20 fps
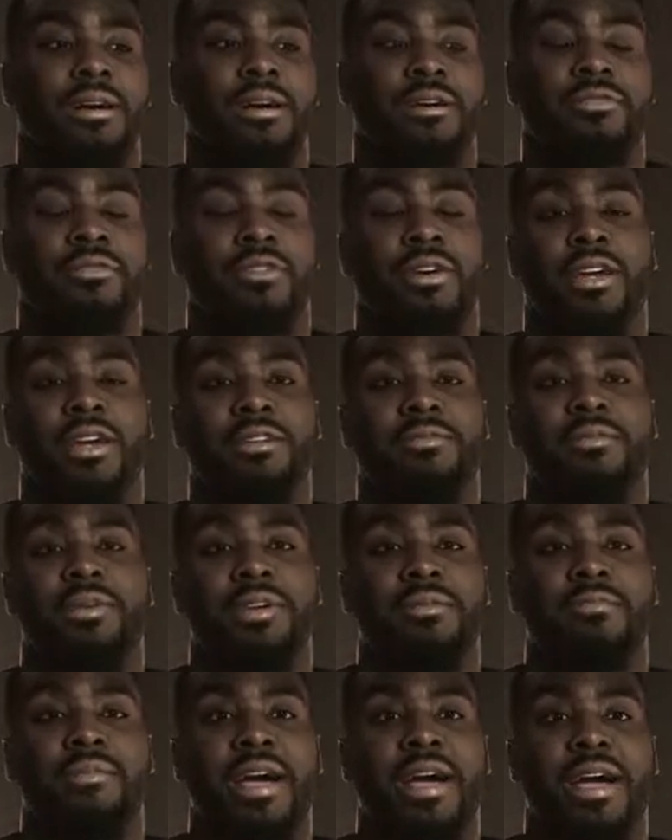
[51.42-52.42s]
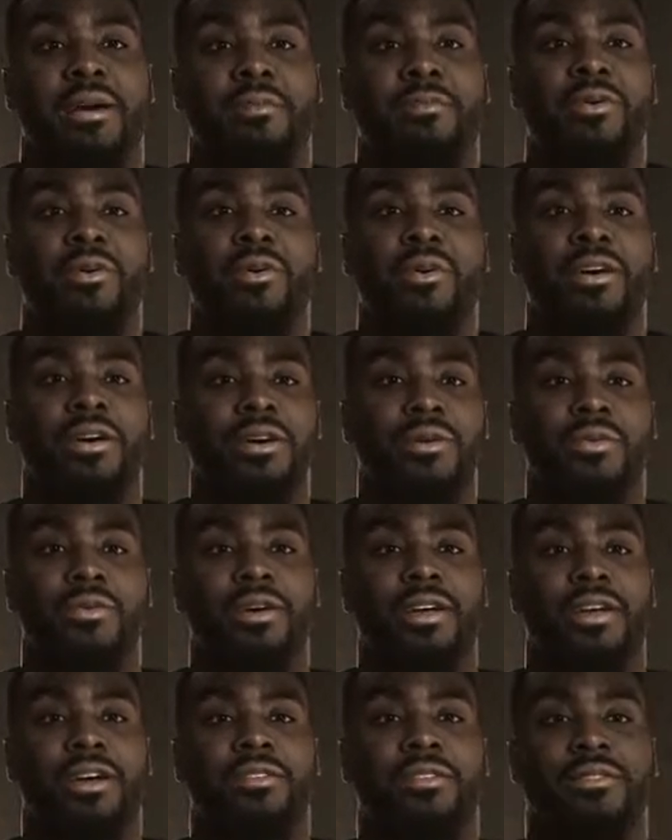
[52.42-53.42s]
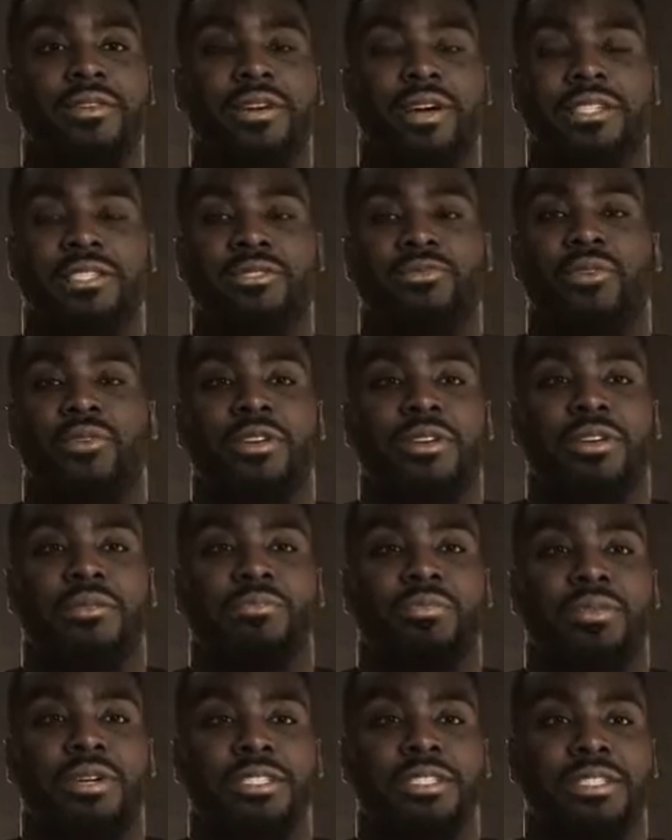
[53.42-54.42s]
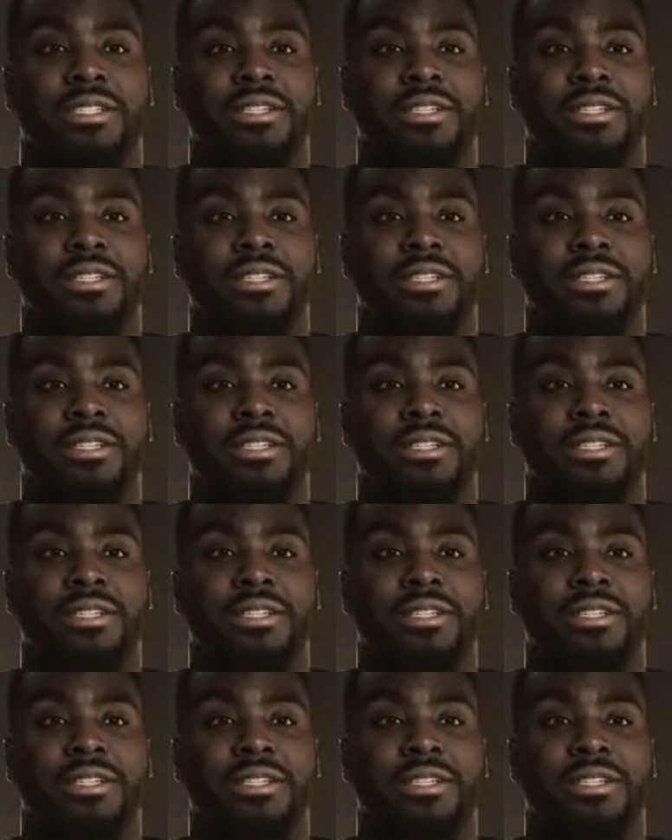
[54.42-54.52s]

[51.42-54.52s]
afraid to be a bad boy or whatever. I just wanted to impress